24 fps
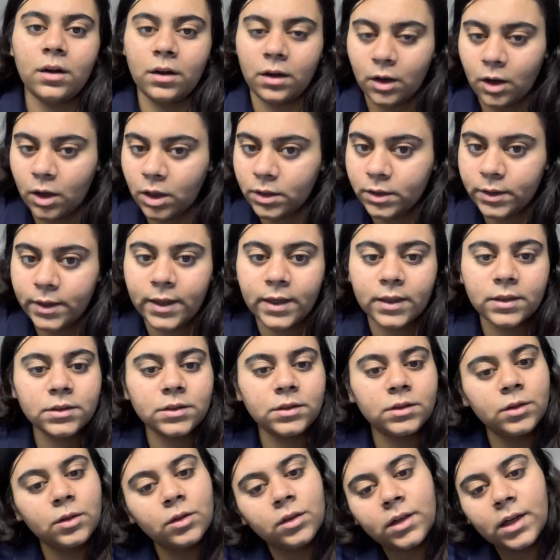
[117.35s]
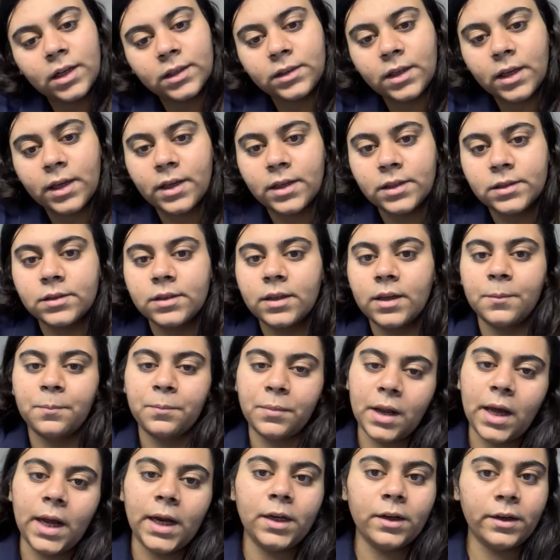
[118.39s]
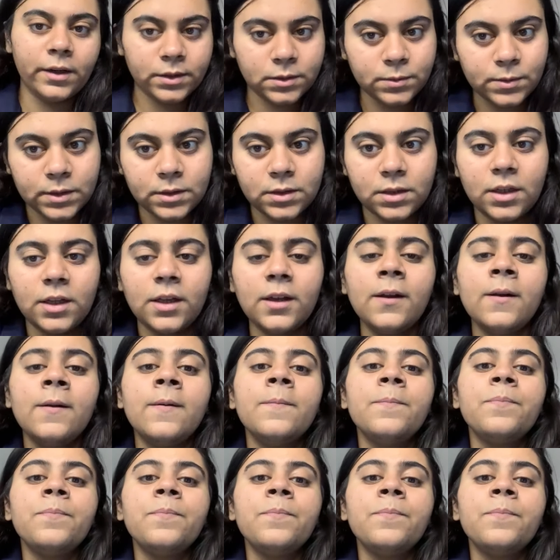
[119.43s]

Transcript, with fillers: not text, no nothing is implied here especially